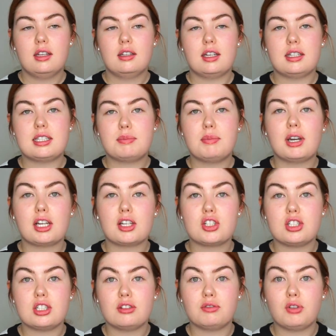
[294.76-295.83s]
I did manage
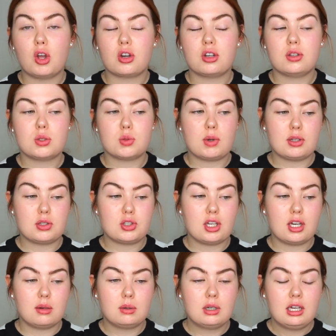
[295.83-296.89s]
to vlog it as well.
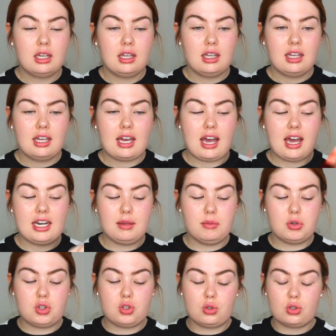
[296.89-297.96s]
So and it
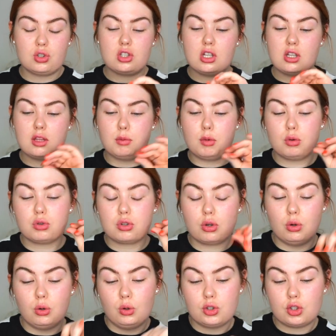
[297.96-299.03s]
was just the most
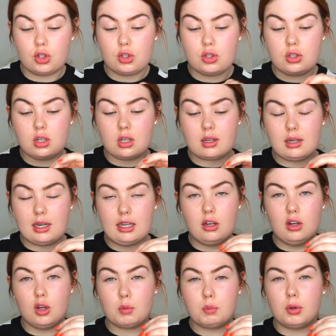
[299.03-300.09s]
gorgeous
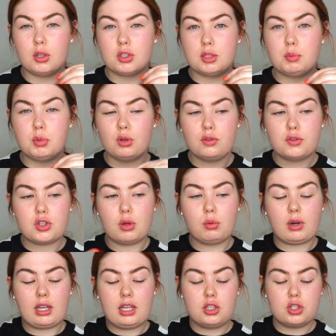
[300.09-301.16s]
glycolic body buff. So
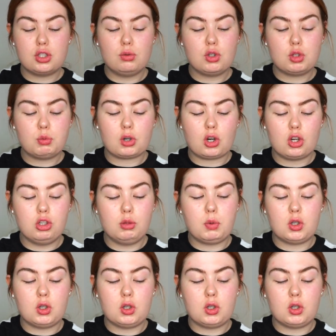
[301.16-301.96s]
like as soon as you put it on your